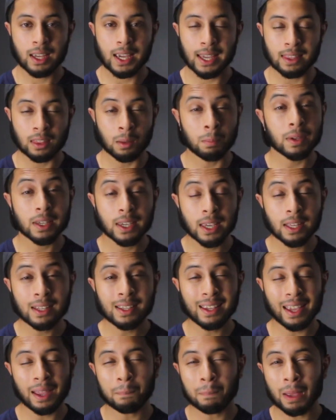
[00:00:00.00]
in the
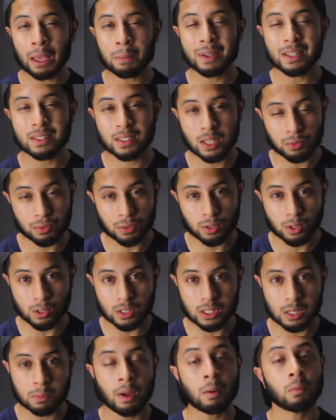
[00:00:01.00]
beginning, it may be
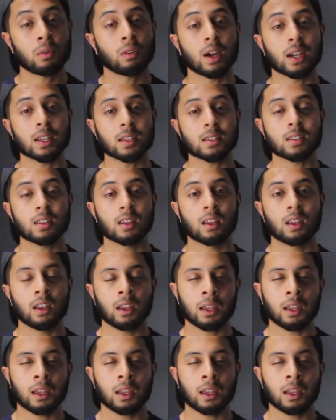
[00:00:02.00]
difficult to memorize,